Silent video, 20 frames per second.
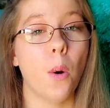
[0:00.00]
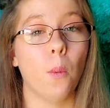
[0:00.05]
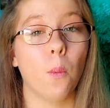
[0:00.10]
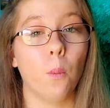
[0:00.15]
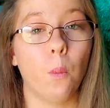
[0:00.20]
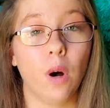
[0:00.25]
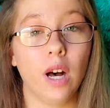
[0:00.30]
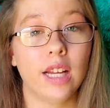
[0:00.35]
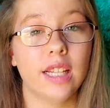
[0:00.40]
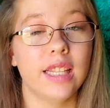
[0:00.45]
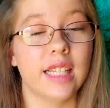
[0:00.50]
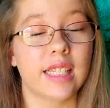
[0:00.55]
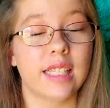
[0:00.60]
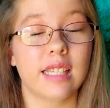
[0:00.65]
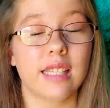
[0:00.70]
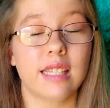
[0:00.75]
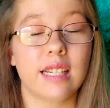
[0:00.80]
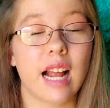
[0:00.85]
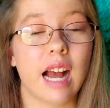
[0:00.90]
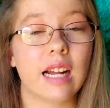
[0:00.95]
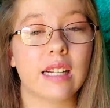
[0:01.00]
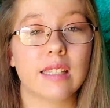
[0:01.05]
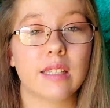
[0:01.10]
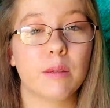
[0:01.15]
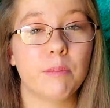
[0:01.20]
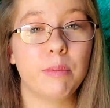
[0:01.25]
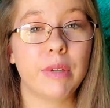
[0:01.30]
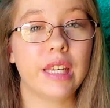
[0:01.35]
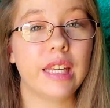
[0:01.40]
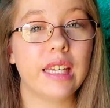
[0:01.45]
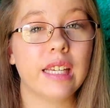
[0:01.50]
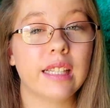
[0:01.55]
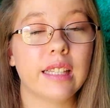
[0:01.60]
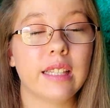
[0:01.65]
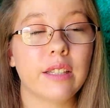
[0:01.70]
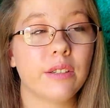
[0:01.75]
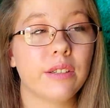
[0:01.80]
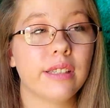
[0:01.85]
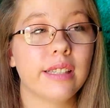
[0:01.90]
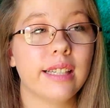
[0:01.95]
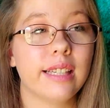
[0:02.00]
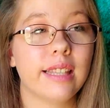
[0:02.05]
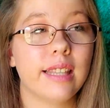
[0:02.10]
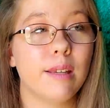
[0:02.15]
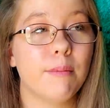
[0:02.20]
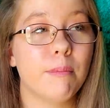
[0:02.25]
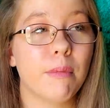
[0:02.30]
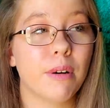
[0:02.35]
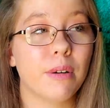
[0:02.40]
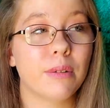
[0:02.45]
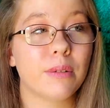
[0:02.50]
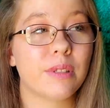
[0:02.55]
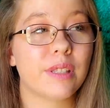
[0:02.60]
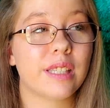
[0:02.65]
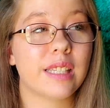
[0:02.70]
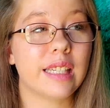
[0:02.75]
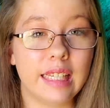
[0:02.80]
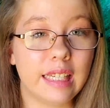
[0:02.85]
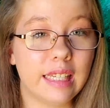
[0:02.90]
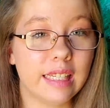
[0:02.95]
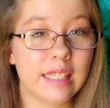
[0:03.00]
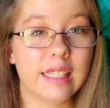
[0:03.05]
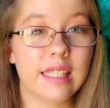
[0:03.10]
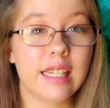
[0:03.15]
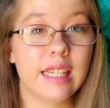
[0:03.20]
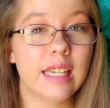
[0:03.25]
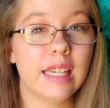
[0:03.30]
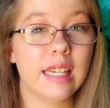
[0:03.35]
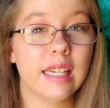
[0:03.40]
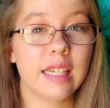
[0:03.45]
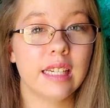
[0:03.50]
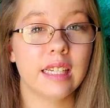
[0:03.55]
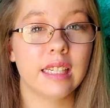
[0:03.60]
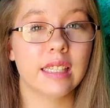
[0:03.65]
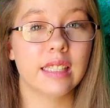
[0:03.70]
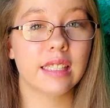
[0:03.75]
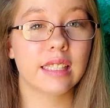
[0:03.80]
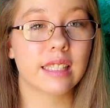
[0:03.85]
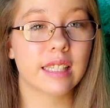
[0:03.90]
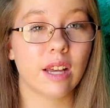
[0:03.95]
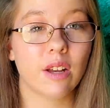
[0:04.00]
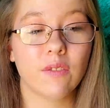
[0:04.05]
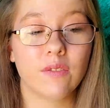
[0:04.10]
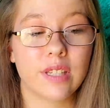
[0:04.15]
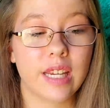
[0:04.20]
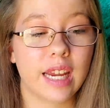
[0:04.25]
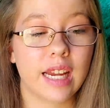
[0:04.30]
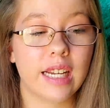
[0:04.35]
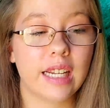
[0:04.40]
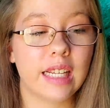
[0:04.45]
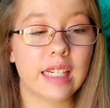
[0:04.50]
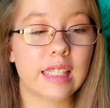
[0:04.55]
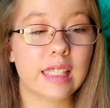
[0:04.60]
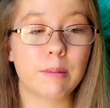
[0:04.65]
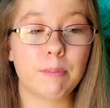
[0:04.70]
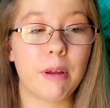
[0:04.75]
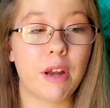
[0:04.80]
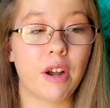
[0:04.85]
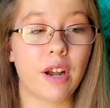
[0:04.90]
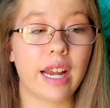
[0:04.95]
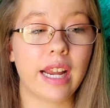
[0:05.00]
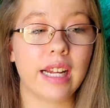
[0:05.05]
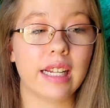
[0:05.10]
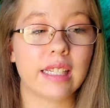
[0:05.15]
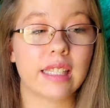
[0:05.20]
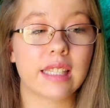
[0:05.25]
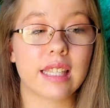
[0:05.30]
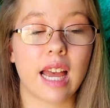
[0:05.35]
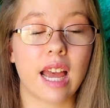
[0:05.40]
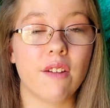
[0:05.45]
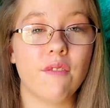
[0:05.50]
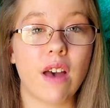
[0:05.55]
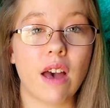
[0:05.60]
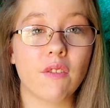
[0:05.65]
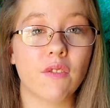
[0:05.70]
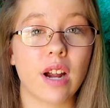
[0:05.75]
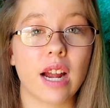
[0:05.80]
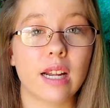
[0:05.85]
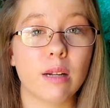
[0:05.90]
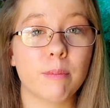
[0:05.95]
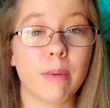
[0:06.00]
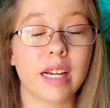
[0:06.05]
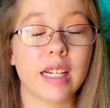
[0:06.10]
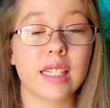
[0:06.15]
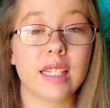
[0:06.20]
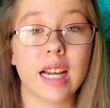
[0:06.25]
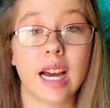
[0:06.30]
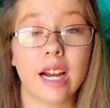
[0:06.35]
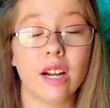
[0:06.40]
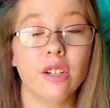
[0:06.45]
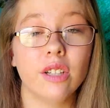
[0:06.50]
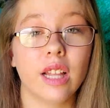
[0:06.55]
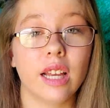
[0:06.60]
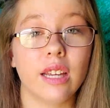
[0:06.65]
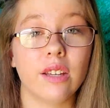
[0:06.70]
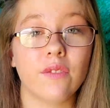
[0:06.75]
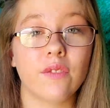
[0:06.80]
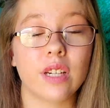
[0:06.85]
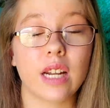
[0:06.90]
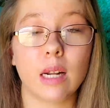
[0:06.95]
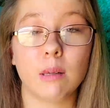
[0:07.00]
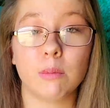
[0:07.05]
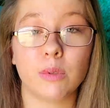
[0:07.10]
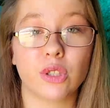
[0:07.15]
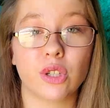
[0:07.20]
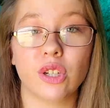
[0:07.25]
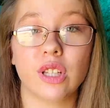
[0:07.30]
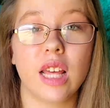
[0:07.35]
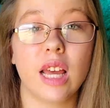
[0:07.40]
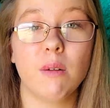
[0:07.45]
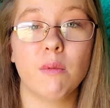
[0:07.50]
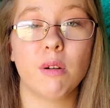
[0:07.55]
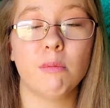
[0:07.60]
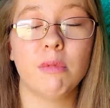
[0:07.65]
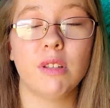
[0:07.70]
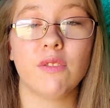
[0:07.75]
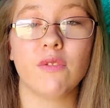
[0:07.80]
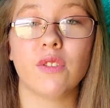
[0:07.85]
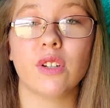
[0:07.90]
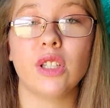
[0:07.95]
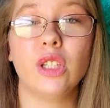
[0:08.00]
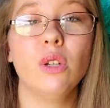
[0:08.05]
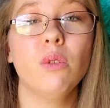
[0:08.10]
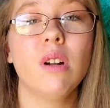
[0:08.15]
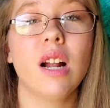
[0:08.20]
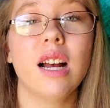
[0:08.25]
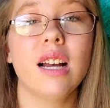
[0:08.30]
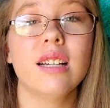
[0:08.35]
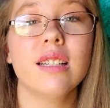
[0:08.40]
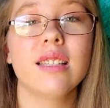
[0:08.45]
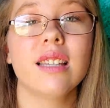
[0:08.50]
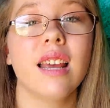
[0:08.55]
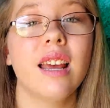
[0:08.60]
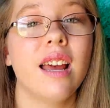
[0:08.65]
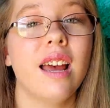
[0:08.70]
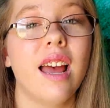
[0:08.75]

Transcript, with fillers: One, this is got to be literally the most easy self-tanning experience that I've ever had in my entire life and I'm sure that will be for you guys.